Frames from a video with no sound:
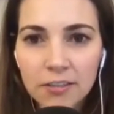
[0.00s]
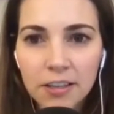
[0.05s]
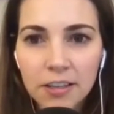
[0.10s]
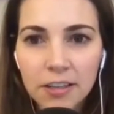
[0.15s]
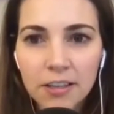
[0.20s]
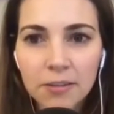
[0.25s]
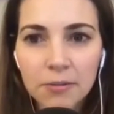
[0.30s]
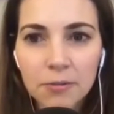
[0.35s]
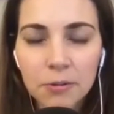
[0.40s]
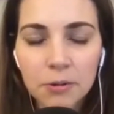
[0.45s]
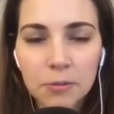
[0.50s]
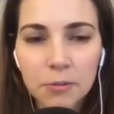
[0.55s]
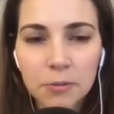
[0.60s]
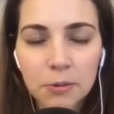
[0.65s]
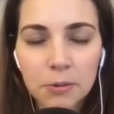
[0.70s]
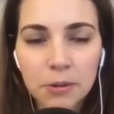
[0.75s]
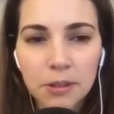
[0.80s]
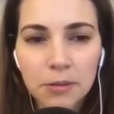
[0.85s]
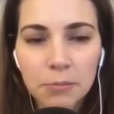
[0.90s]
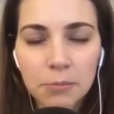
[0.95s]
Like,
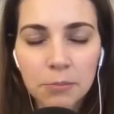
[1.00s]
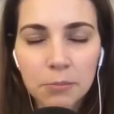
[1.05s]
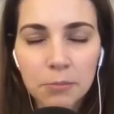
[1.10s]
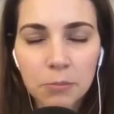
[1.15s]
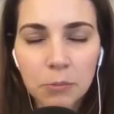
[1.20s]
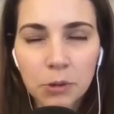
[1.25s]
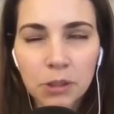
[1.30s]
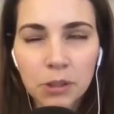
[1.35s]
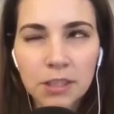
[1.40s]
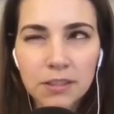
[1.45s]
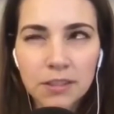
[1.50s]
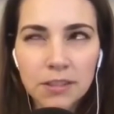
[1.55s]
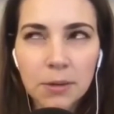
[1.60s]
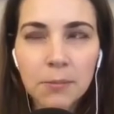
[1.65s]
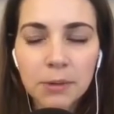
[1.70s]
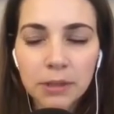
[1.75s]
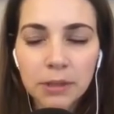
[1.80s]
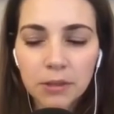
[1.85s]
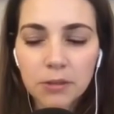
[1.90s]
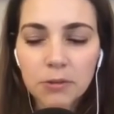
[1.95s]
what is
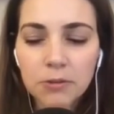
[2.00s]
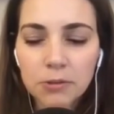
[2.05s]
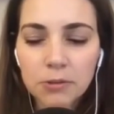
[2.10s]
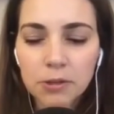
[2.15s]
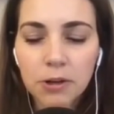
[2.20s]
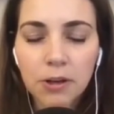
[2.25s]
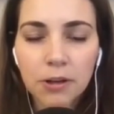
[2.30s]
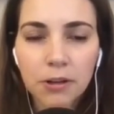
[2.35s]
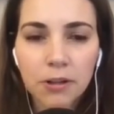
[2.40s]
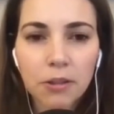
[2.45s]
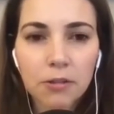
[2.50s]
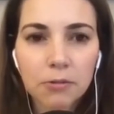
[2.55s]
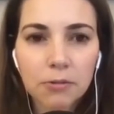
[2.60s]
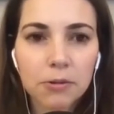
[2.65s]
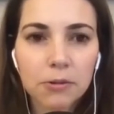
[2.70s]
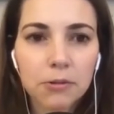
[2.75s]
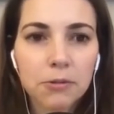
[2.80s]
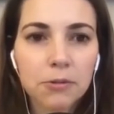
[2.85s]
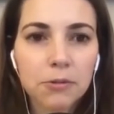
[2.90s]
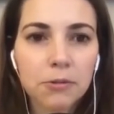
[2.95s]
somebody who's gone
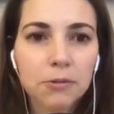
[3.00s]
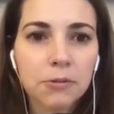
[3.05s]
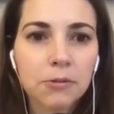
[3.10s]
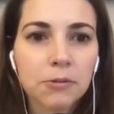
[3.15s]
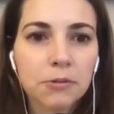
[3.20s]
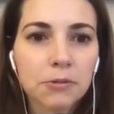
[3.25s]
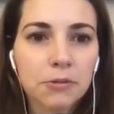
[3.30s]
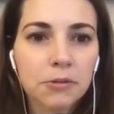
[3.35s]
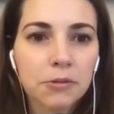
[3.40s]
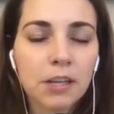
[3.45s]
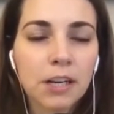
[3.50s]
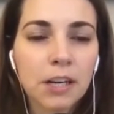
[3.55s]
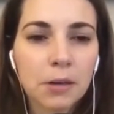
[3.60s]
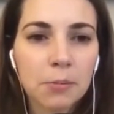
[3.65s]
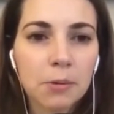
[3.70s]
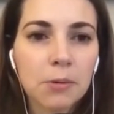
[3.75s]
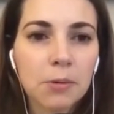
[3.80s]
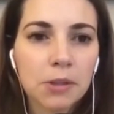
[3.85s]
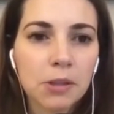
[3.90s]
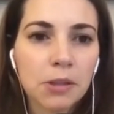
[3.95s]
through
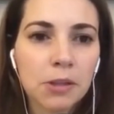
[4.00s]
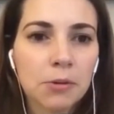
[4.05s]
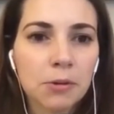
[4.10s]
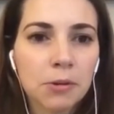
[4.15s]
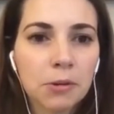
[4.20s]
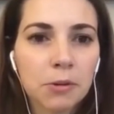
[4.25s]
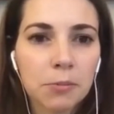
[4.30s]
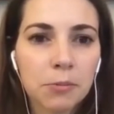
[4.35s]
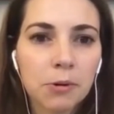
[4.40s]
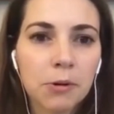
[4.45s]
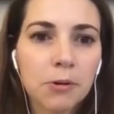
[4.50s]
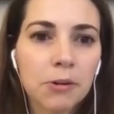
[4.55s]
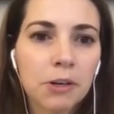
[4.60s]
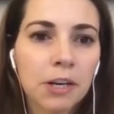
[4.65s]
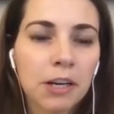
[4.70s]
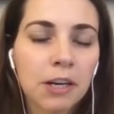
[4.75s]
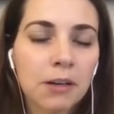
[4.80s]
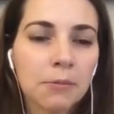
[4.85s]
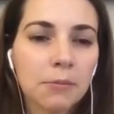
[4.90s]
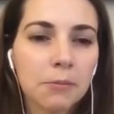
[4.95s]
therapy with you or the
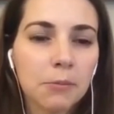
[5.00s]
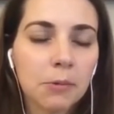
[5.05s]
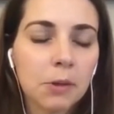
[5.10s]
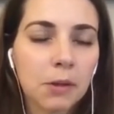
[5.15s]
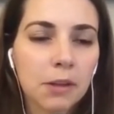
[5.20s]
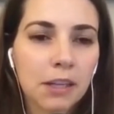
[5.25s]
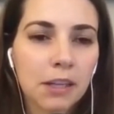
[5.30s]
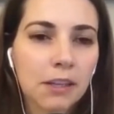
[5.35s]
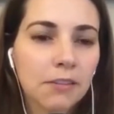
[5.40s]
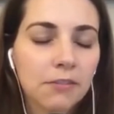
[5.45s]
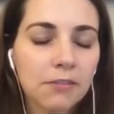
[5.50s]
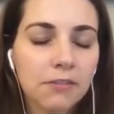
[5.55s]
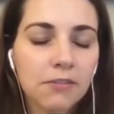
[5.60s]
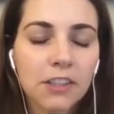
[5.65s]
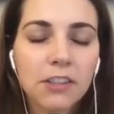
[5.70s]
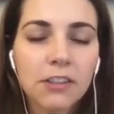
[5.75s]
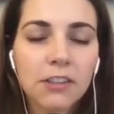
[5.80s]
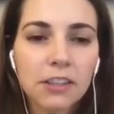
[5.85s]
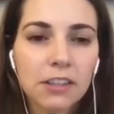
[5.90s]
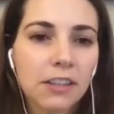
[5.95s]
program? What do they
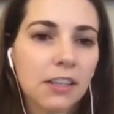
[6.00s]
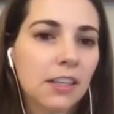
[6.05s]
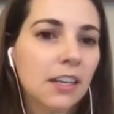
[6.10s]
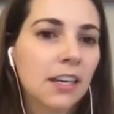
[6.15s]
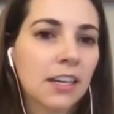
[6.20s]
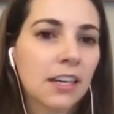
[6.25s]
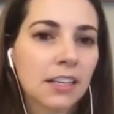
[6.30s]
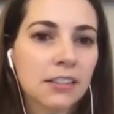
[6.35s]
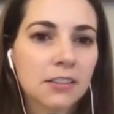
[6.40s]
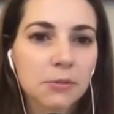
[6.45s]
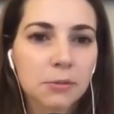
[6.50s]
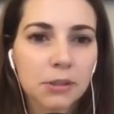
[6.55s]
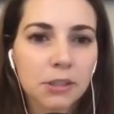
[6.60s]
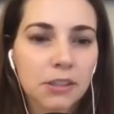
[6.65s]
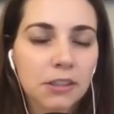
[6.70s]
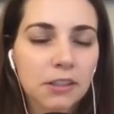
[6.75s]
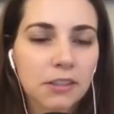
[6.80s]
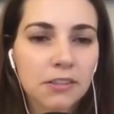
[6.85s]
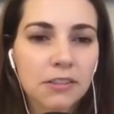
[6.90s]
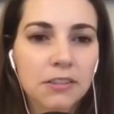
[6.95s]
feel at the end? What
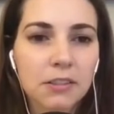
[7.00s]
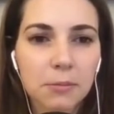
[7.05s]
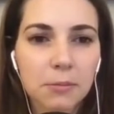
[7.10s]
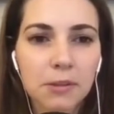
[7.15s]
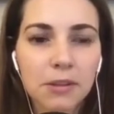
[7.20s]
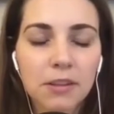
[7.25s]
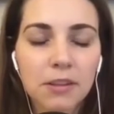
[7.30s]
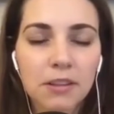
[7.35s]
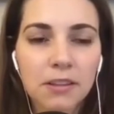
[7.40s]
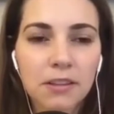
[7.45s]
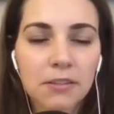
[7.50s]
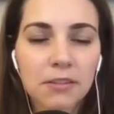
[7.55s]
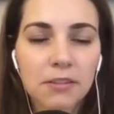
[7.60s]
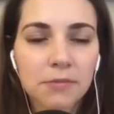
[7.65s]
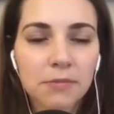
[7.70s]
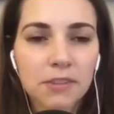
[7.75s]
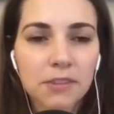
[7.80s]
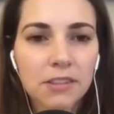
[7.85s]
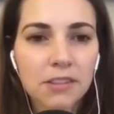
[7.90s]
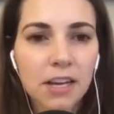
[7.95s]
are some of the
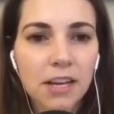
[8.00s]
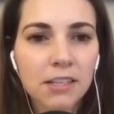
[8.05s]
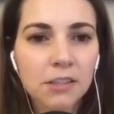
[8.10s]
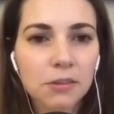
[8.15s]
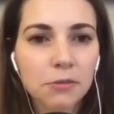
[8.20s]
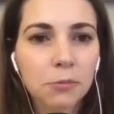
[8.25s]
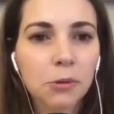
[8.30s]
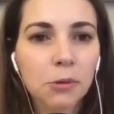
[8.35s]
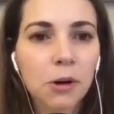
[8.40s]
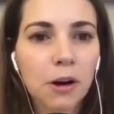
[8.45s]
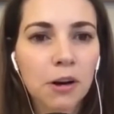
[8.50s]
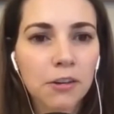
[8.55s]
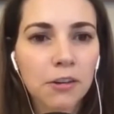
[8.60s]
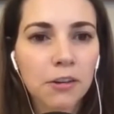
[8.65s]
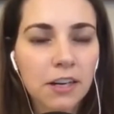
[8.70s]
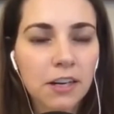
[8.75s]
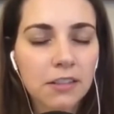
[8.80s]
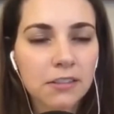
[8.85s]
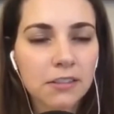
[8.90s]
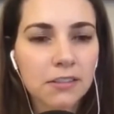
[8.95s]
signs of
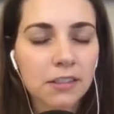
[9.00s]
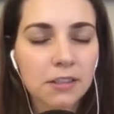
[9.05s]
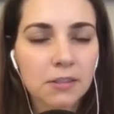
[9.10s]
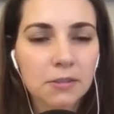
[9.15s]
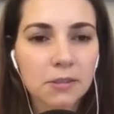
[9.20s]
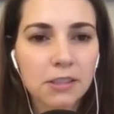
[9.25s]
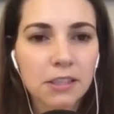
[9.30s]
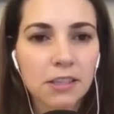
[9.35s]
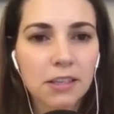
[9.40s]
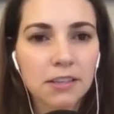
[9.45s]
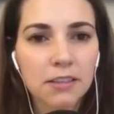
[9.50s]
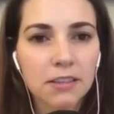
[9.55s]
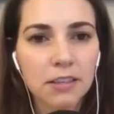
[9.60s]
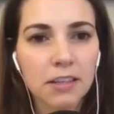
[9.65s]
progress that you see?